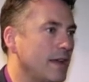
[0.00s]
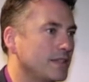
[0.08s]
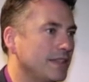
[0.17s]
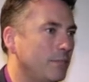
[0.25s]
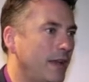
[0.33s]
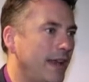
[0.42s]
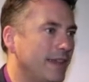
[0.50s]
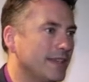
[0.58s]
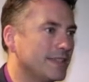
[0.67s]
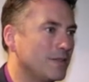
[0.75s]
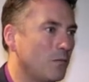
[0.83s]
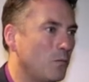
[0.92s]
out in the play
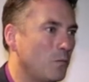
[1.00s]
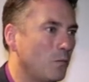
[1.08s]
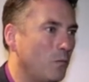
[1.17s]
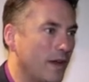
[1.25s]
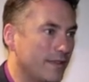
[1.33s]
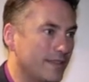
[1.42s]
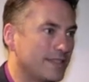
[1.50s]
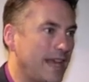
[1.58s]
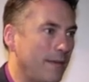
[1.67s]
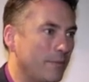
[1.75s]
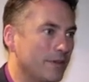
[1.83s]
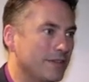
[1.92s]
is why this
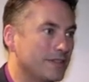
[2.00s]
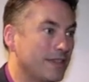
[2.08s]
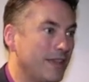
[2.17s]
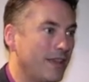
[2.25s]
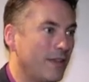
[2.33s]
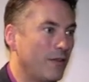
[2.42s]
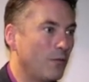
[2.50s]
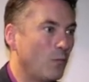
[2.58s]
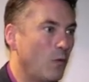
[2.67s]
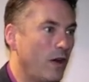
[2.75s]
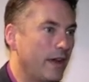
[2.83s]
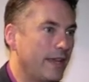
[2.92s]
happened,
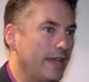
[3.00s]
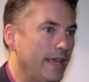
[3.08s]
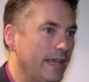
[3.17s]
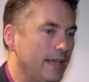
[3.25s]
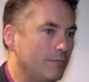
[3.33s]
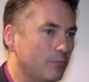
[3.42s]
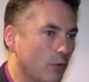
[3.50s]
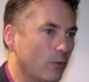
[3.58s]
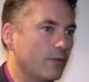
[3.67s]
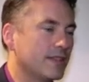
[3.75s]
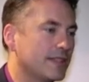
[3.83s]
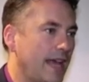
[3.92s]
why he
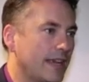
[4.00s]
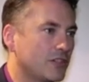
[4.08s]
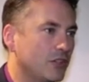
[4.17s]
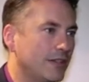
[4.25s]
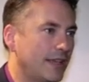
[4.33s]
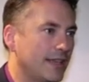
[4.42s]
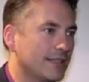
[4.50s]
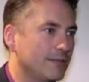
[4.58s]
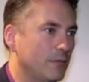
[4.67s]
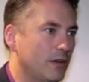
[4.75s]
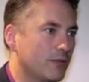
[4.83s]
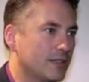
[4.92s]
brought this action against
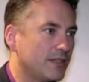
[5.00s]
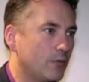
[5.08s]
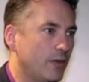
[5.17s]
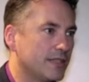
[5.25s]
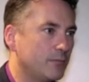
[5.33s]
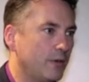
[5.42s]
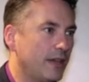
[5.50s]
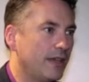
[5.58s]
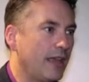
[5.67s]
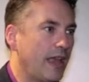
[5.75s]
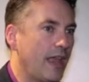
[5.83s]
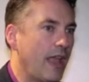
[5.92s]
the Marquis of Queensberry,
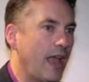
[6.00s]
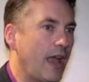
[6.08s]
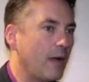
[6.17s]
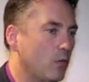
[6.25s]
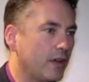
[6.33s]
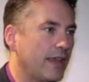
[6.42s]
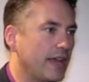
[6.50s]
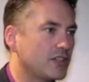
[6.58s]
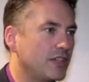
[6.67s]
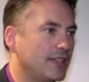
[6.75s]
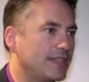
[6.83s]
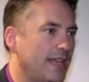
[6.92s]
and what he
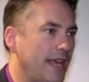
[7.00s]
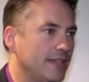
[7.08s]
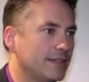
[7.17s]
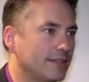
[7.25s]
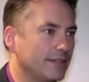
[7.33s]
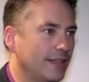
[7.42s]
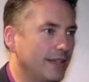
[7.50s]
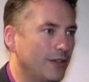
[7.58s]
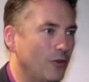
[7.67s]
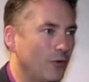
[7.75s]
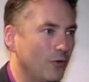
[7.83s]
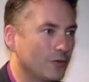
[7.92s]
actually said in
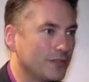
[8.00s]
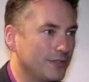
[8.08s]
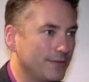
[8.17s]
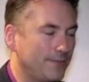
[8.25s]
court.